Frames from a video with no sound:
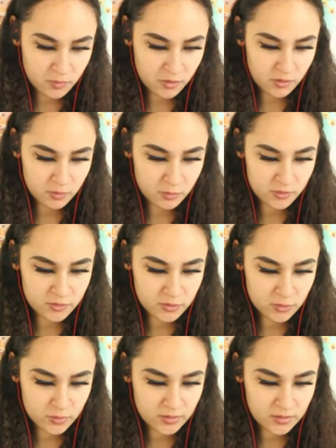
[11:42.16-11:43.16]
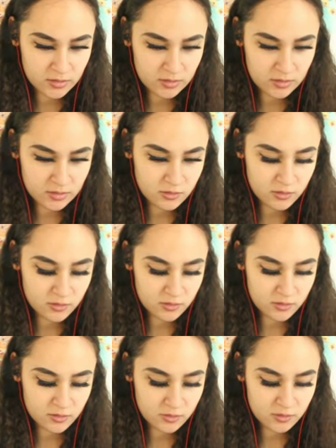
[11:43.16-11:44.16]
my god, what are you doing?
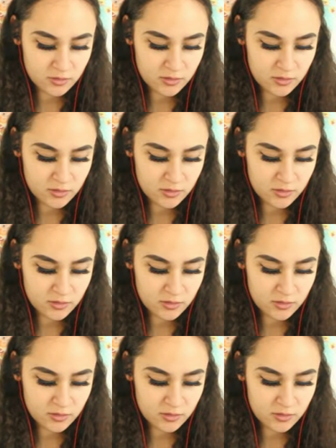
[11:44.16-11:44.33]
Girl, you're